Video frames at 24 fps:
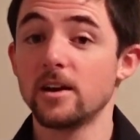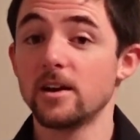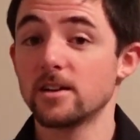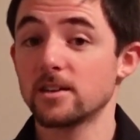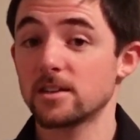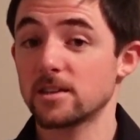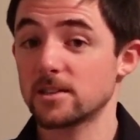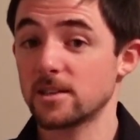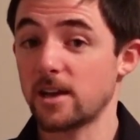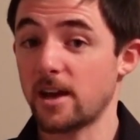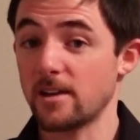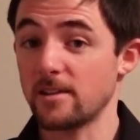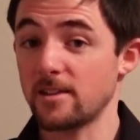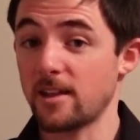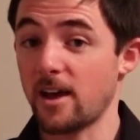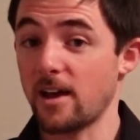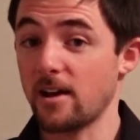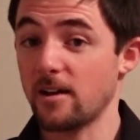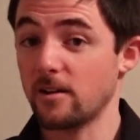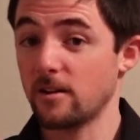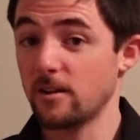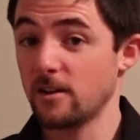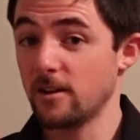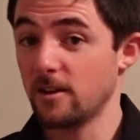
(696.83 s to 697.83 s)
To sign
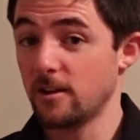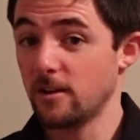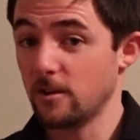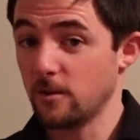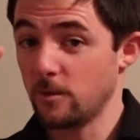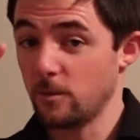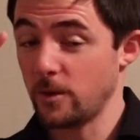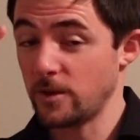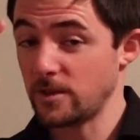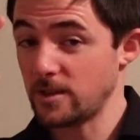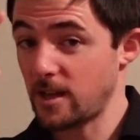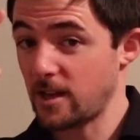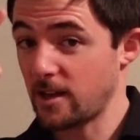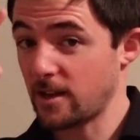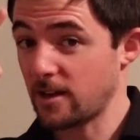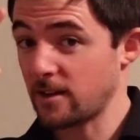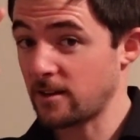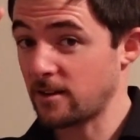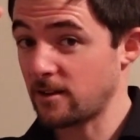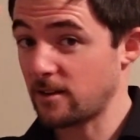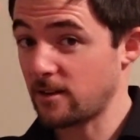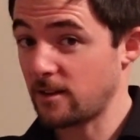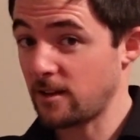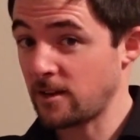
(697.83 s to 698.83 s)
that, we take
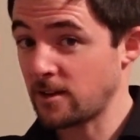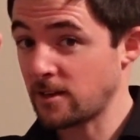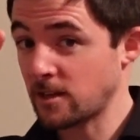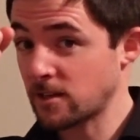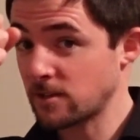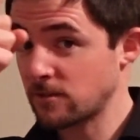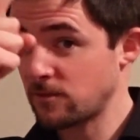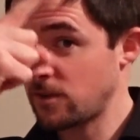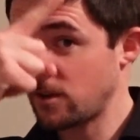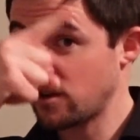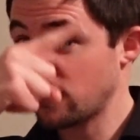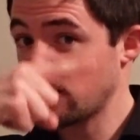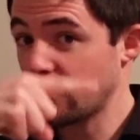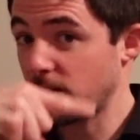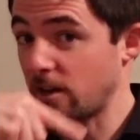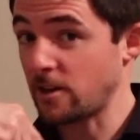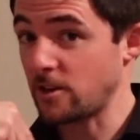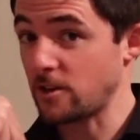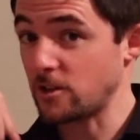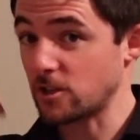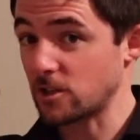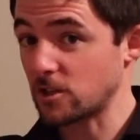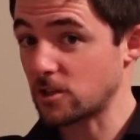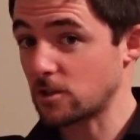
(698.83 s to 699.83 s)
an index finger and
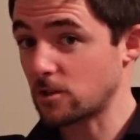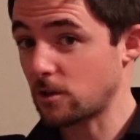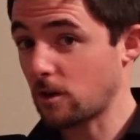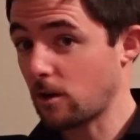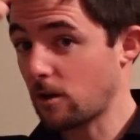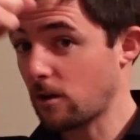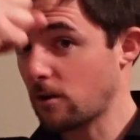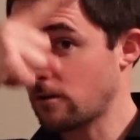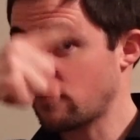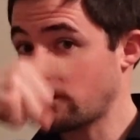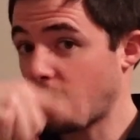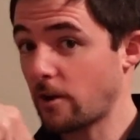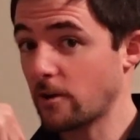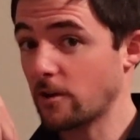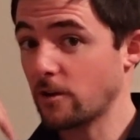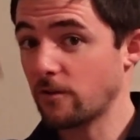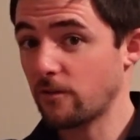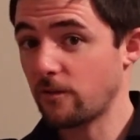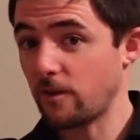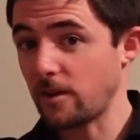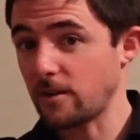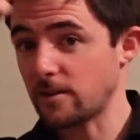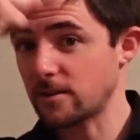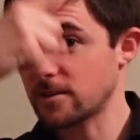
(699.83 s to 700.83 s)
you just circle around your
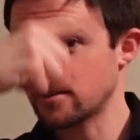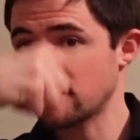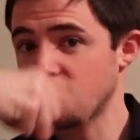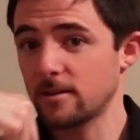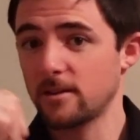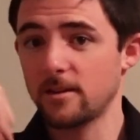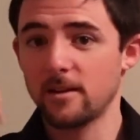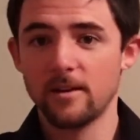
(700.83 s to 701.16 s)
face.